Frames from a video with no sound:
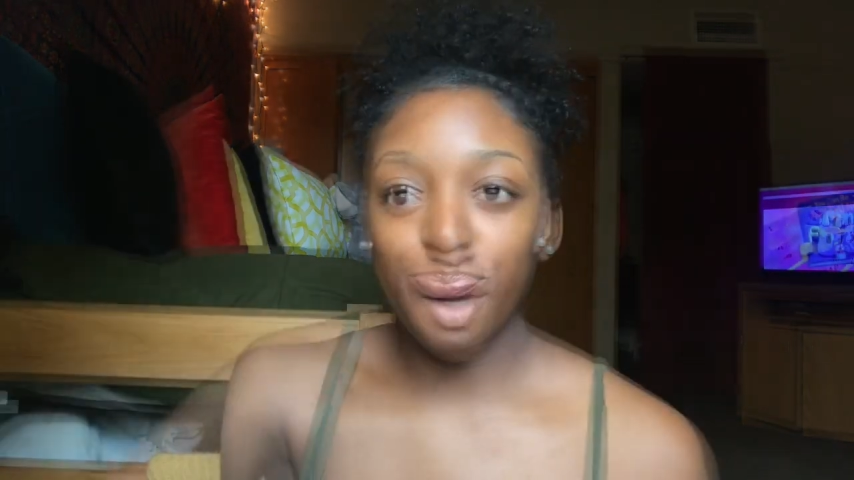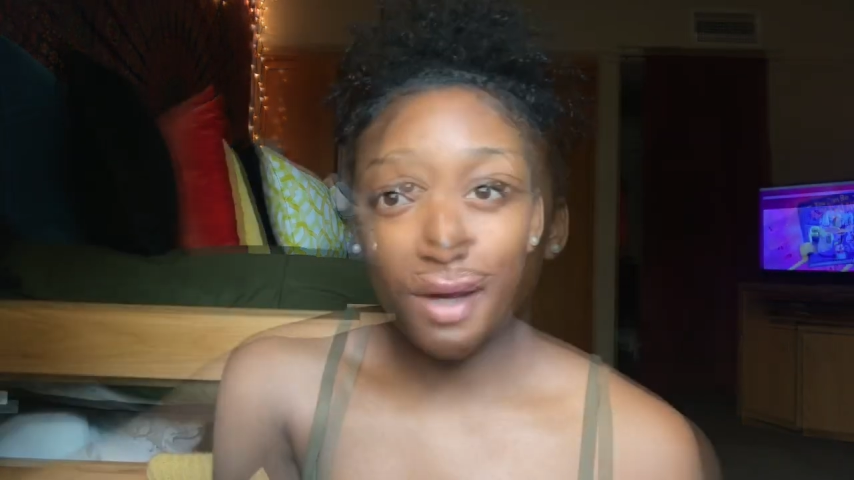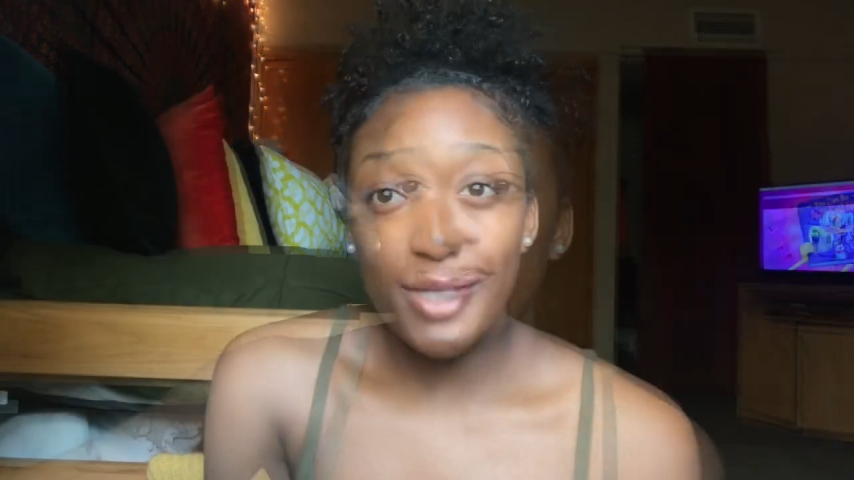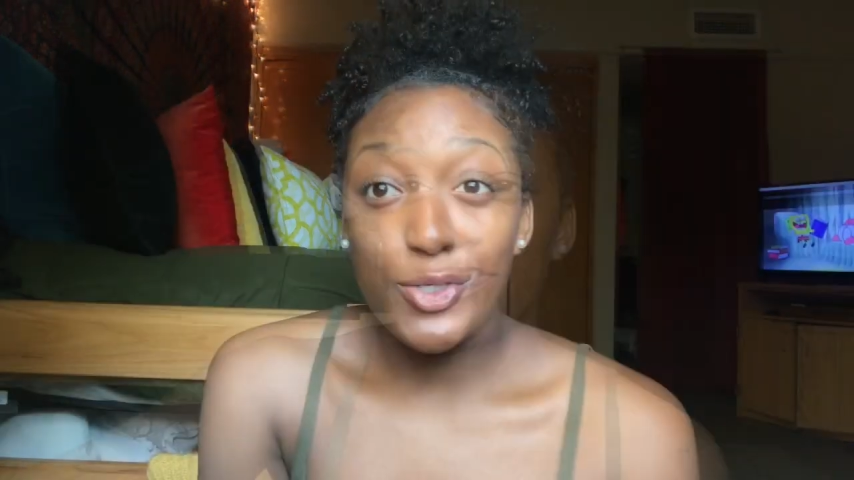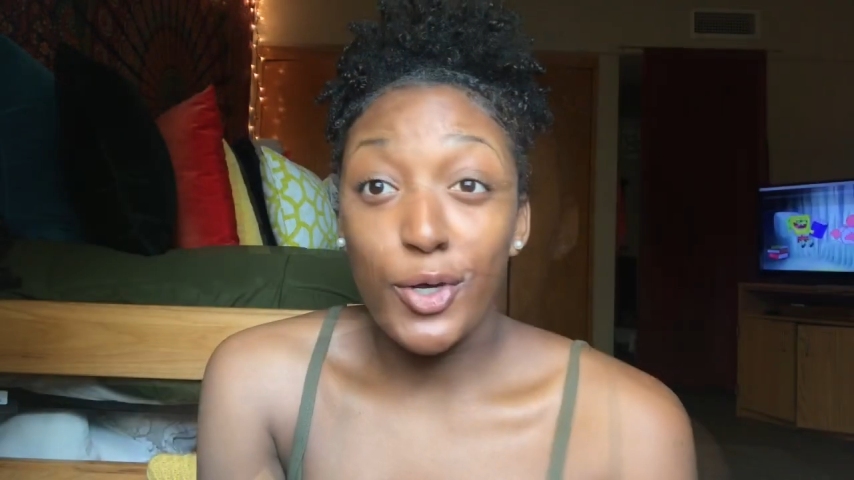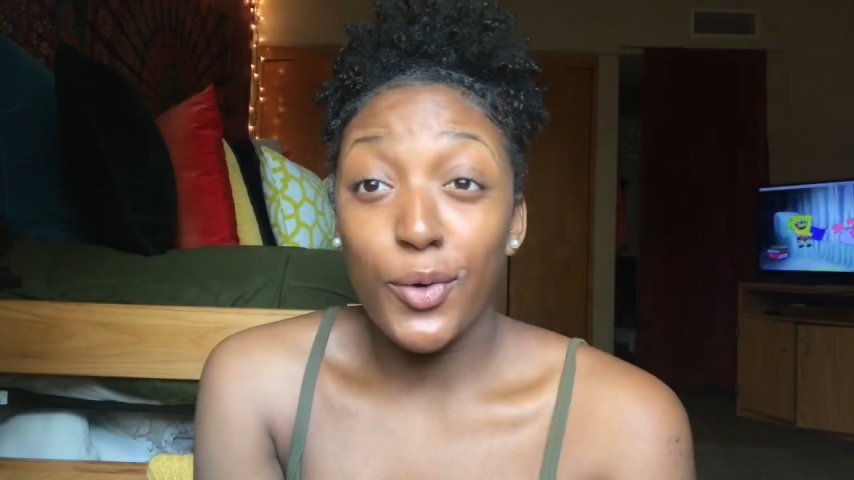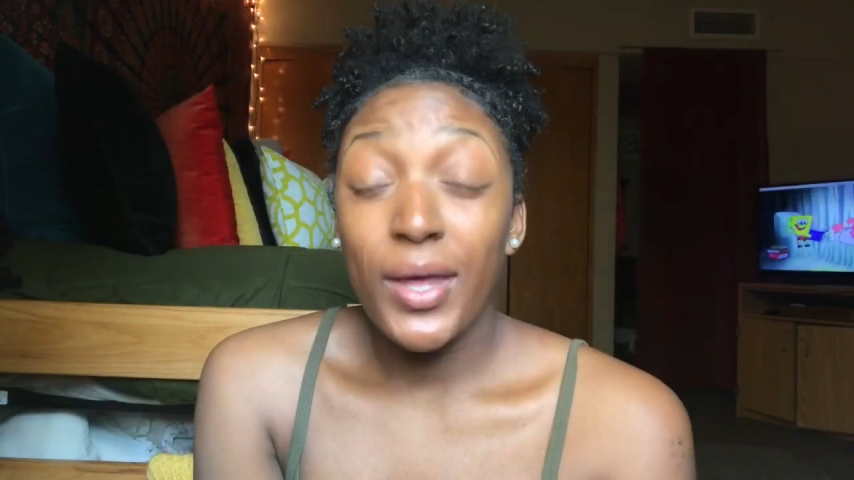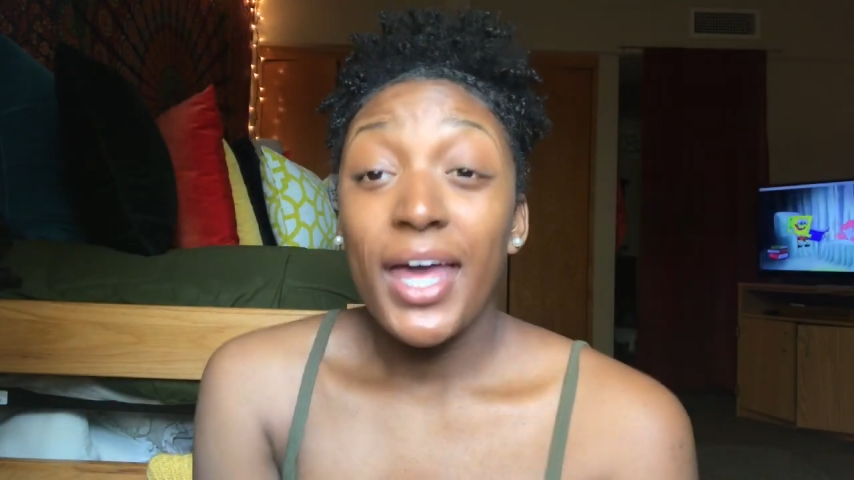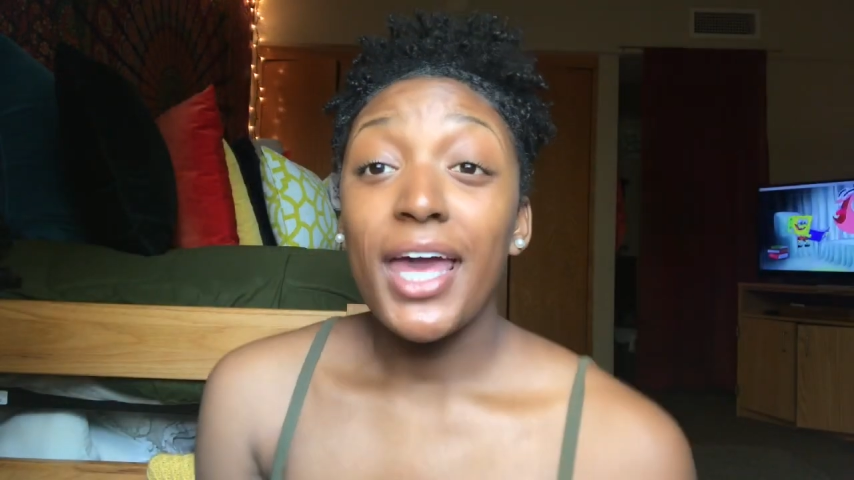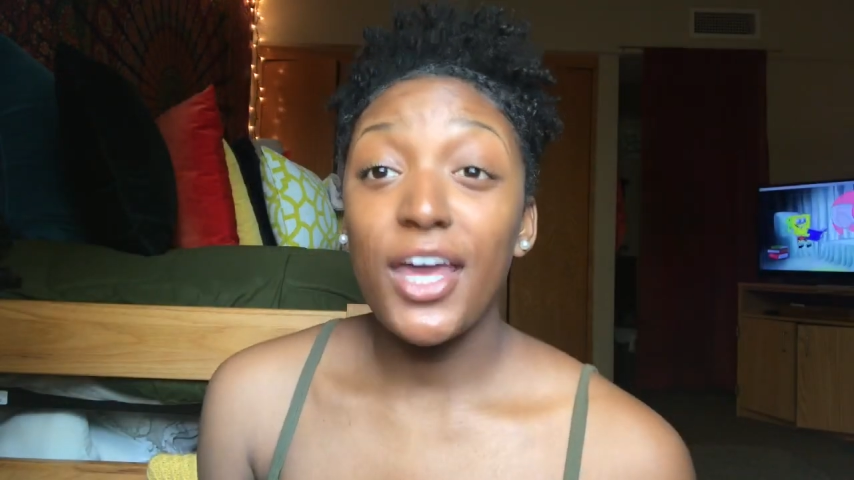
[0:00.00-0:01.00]
Okay, so
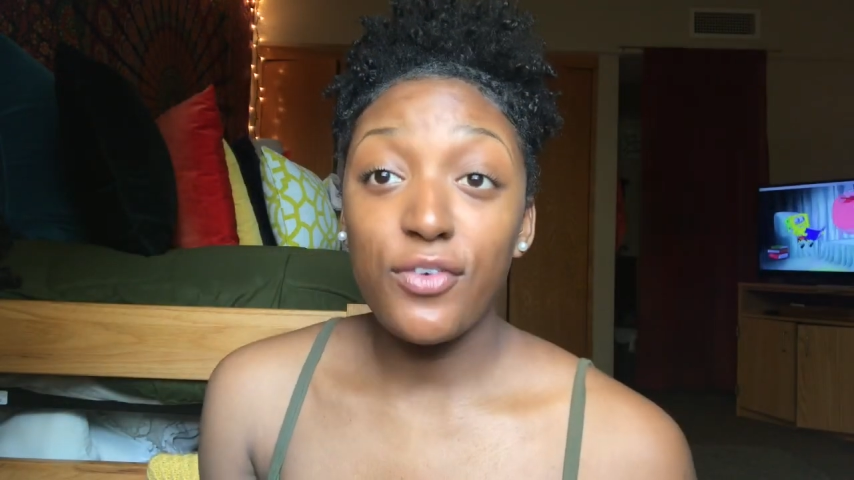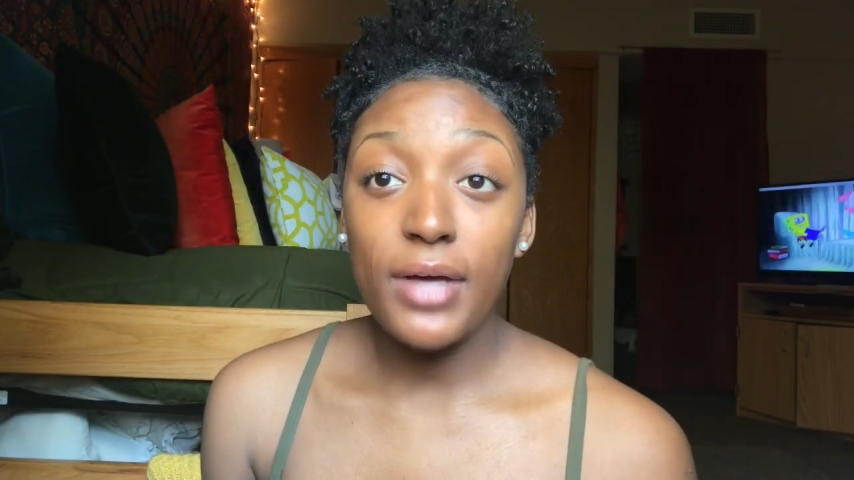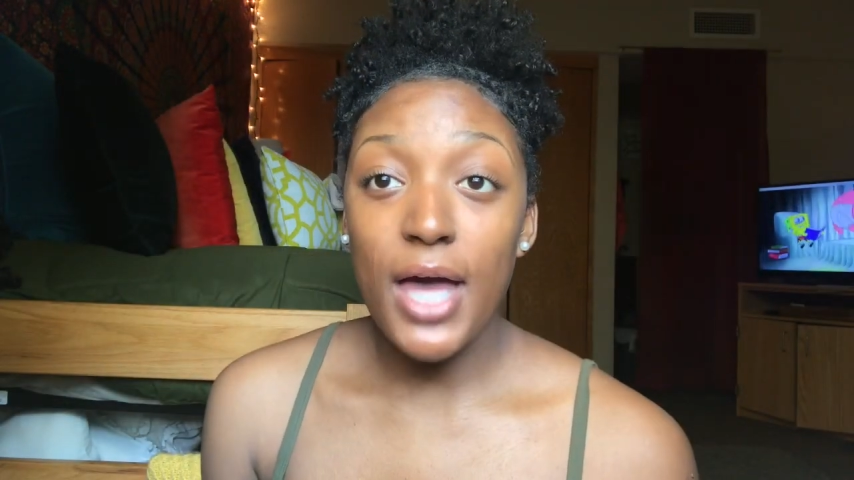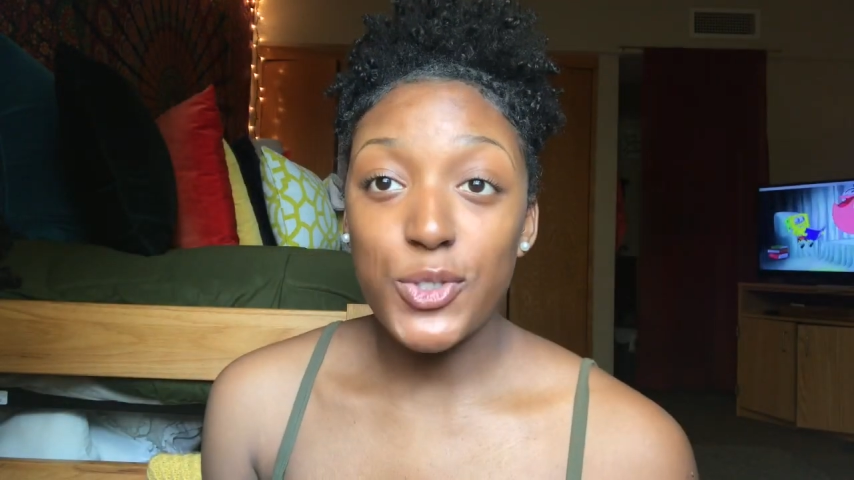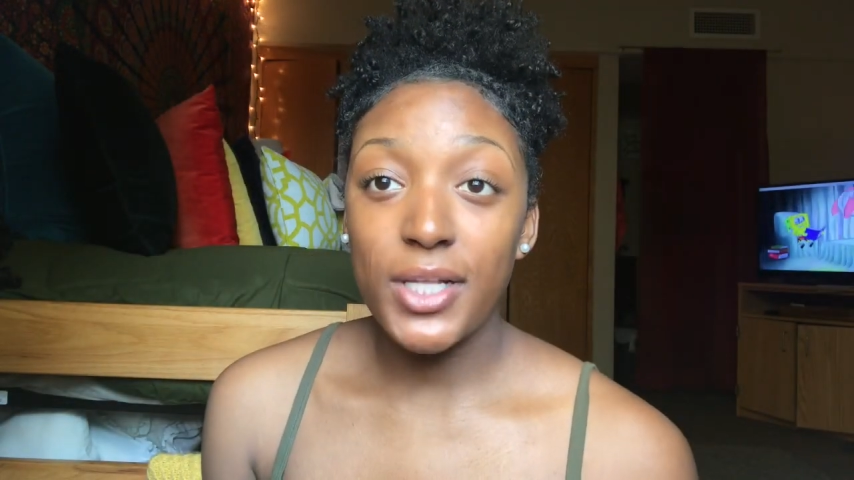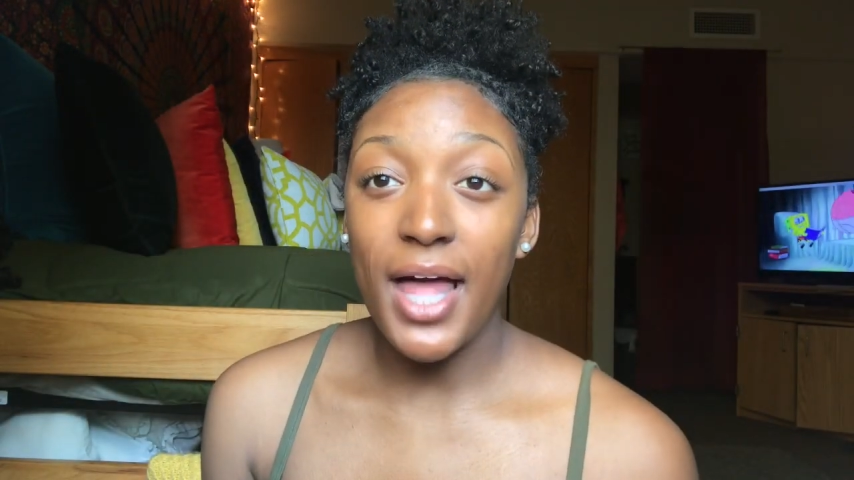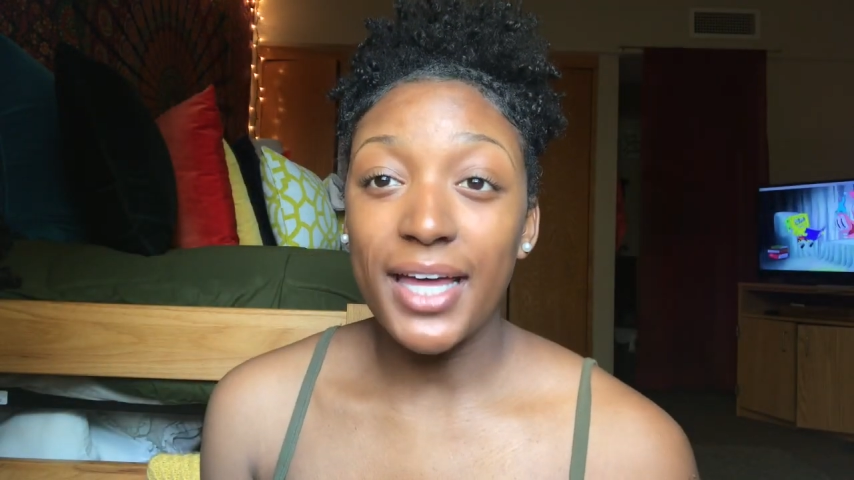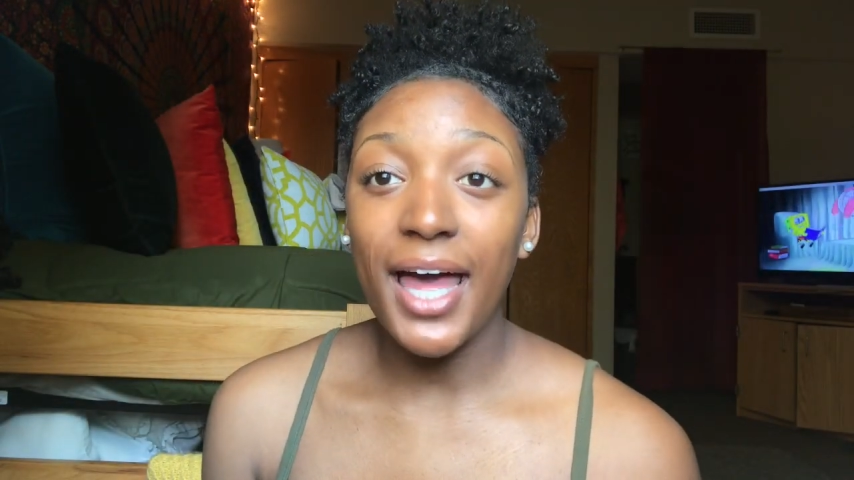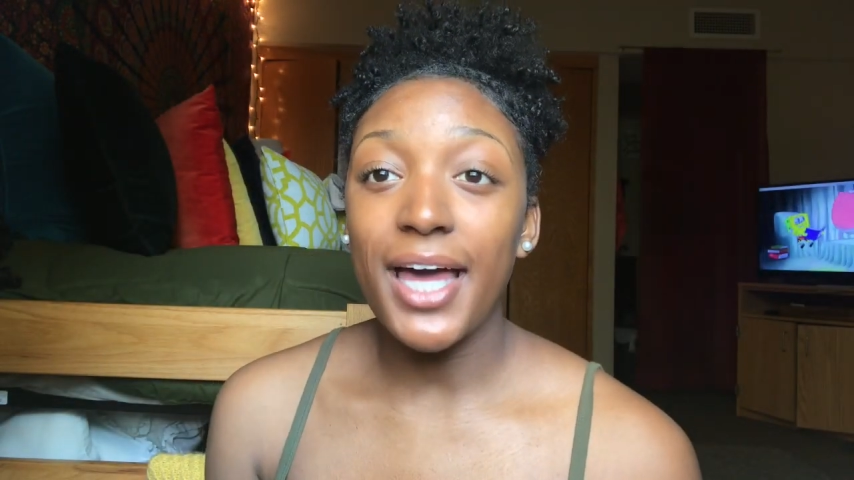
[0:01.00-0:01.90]
if you guys would like,